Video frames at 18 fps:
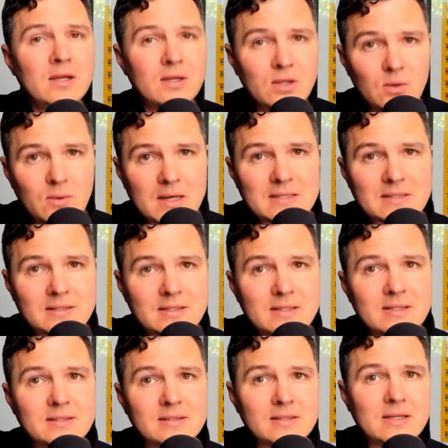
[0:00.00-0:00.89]
U S
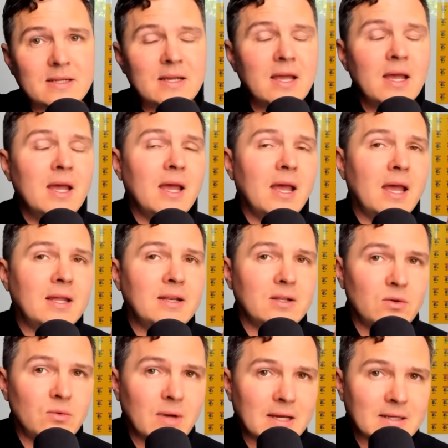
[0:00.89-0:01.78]
D C, and
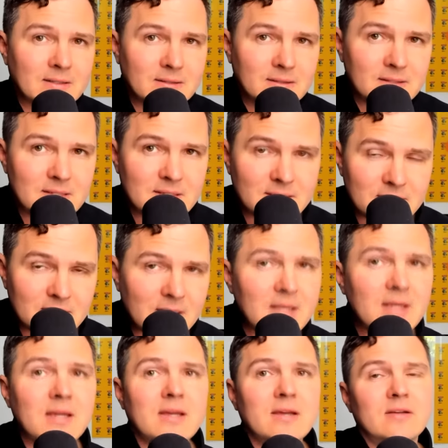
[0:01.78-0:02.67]
U S D
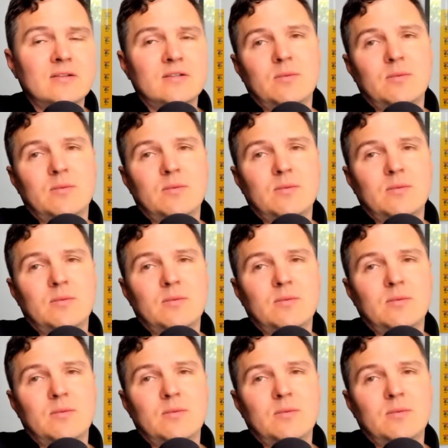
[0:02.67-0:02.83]
T